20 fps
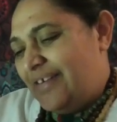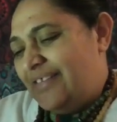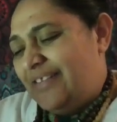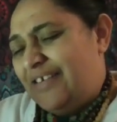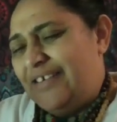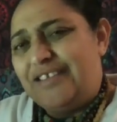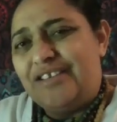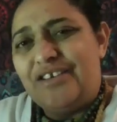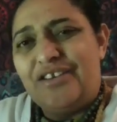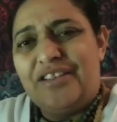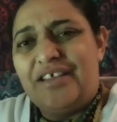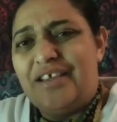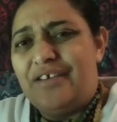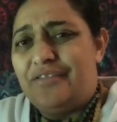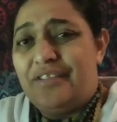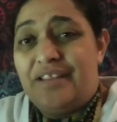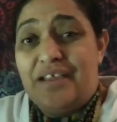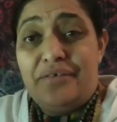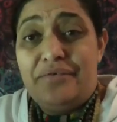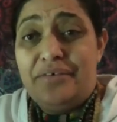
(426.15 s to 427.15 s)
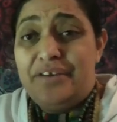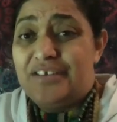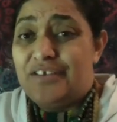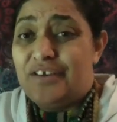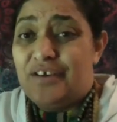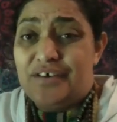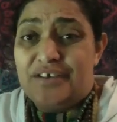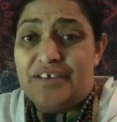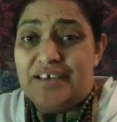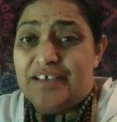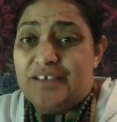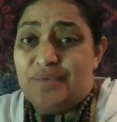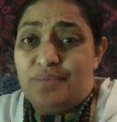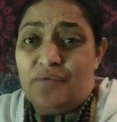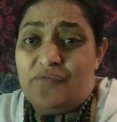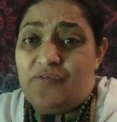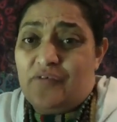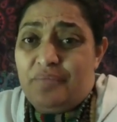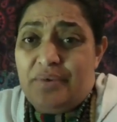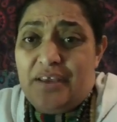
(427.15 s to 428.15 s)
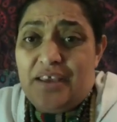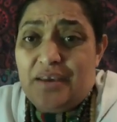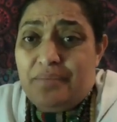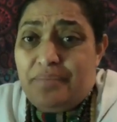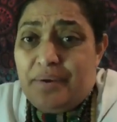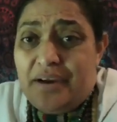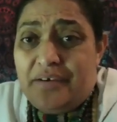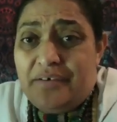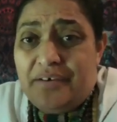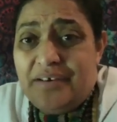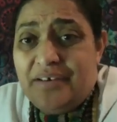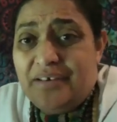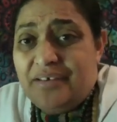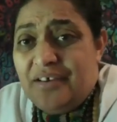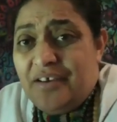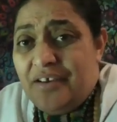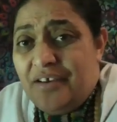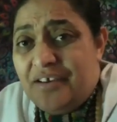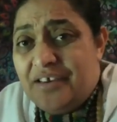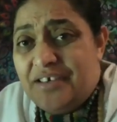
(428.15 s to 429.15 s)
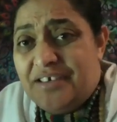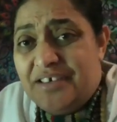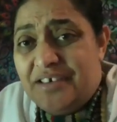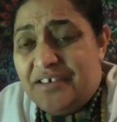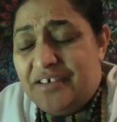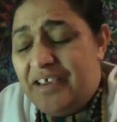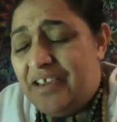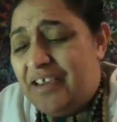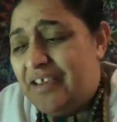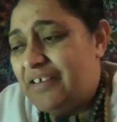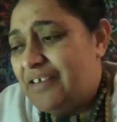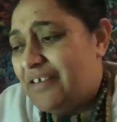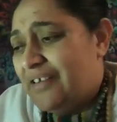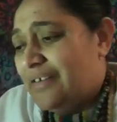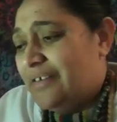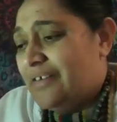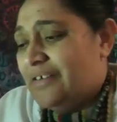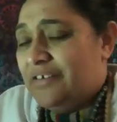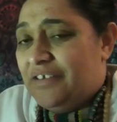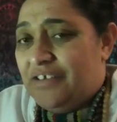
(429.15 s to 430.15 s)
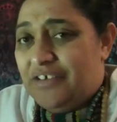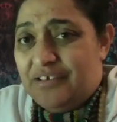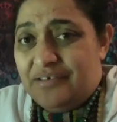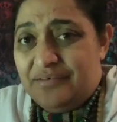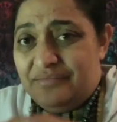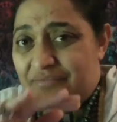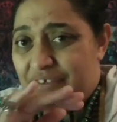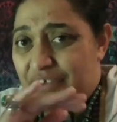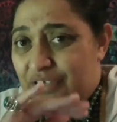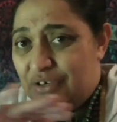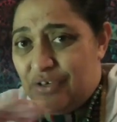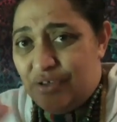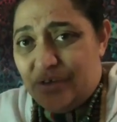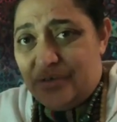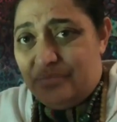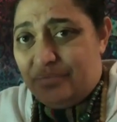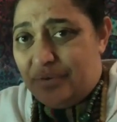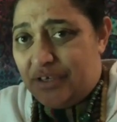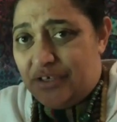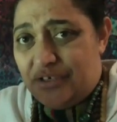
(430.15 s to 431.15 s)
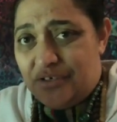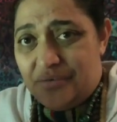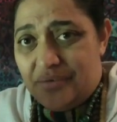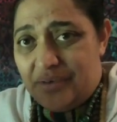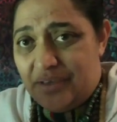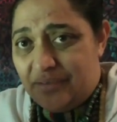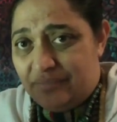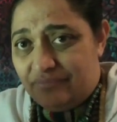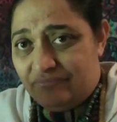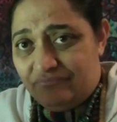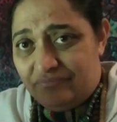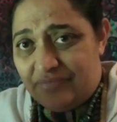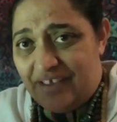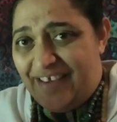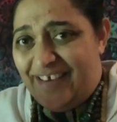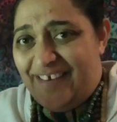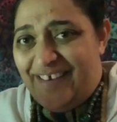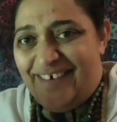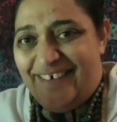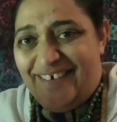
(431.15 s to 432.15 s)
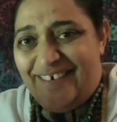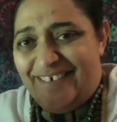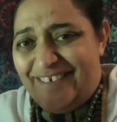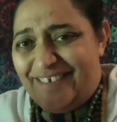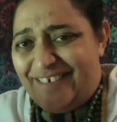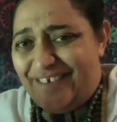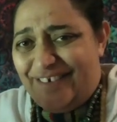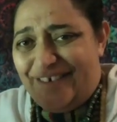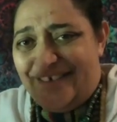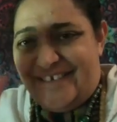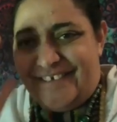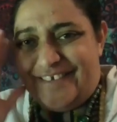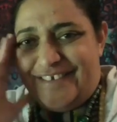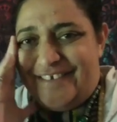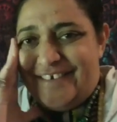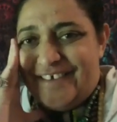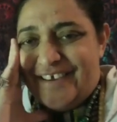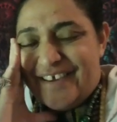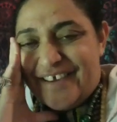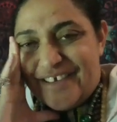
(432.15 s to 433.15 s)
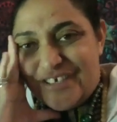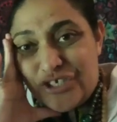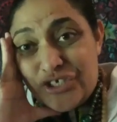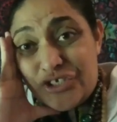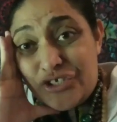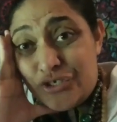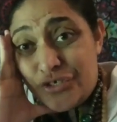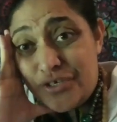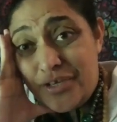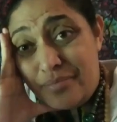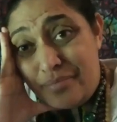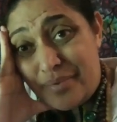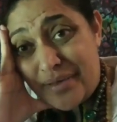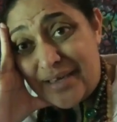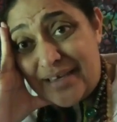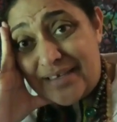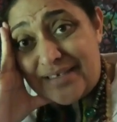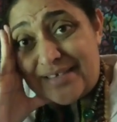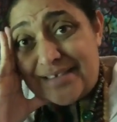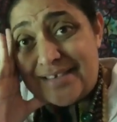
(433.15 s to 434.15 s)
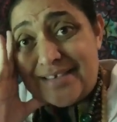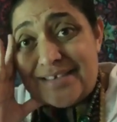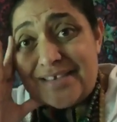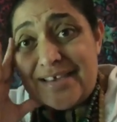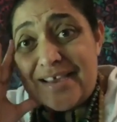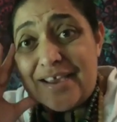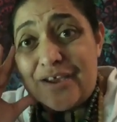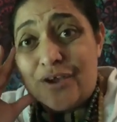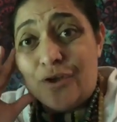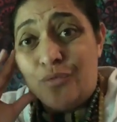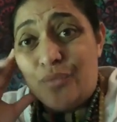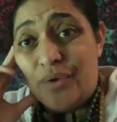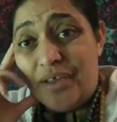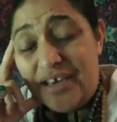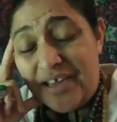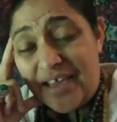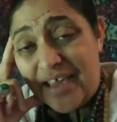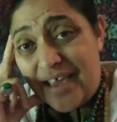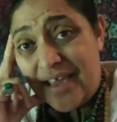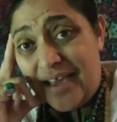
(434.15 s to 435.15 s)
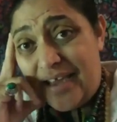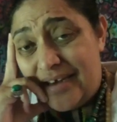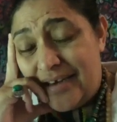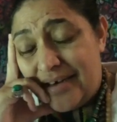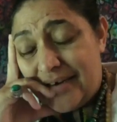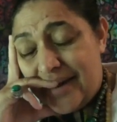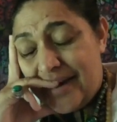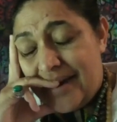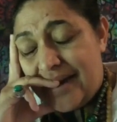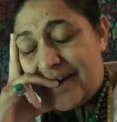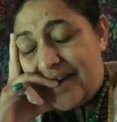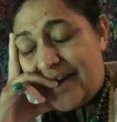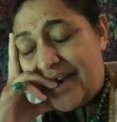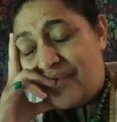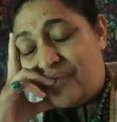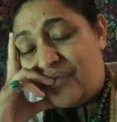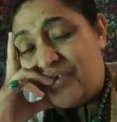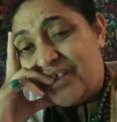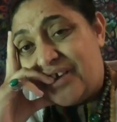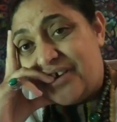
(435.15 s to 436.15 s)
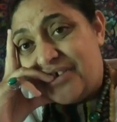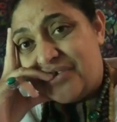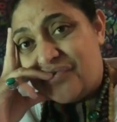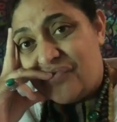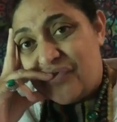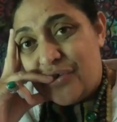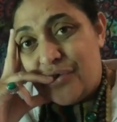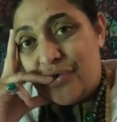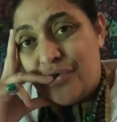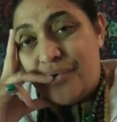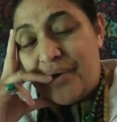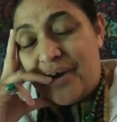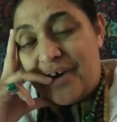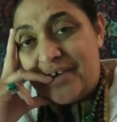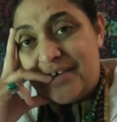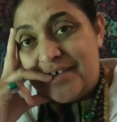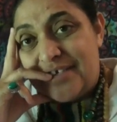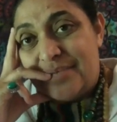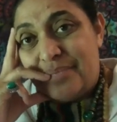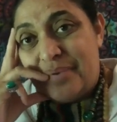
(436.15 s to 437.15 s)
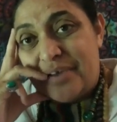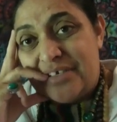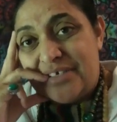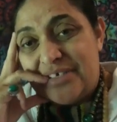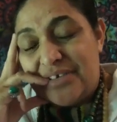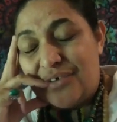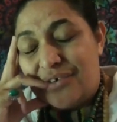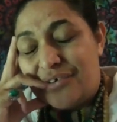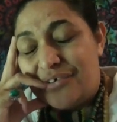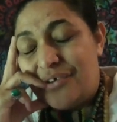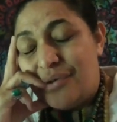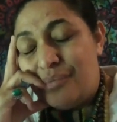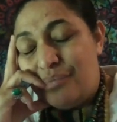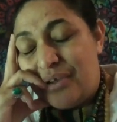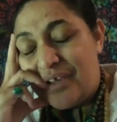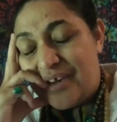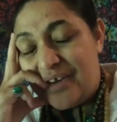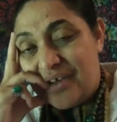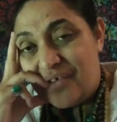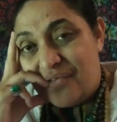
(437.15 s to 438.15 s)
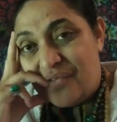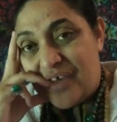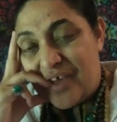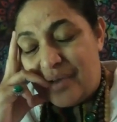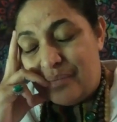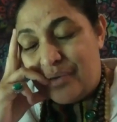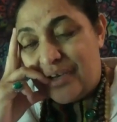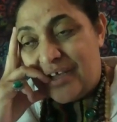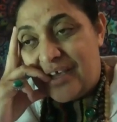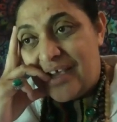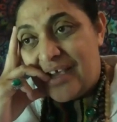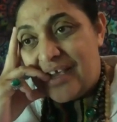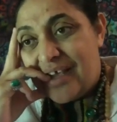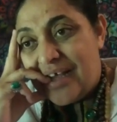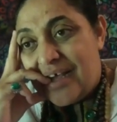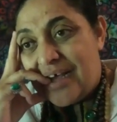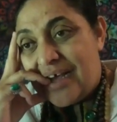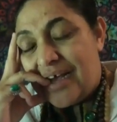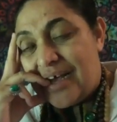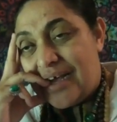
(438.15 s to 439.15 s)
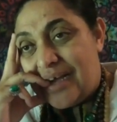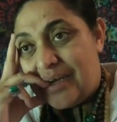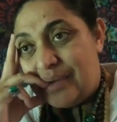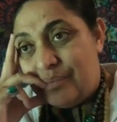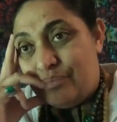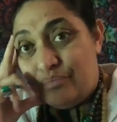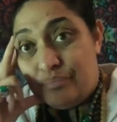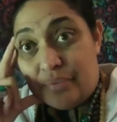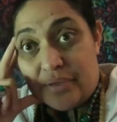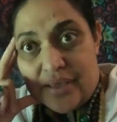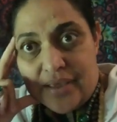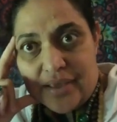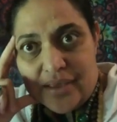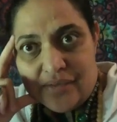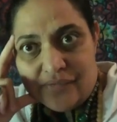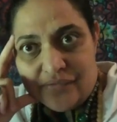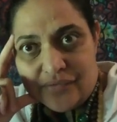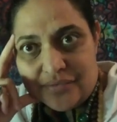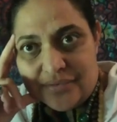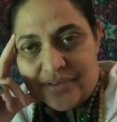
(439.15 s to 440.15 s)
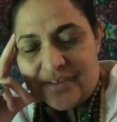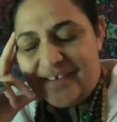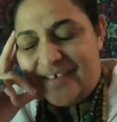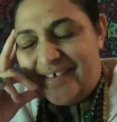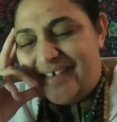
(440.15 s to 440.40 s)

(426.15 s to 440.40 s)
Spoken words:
There is no textbook for being a parent, I got to tell you. You learn by doing. So just do your best and seek help when you can. Now, for those of you who aren't expecting or are not planning a family, be careful.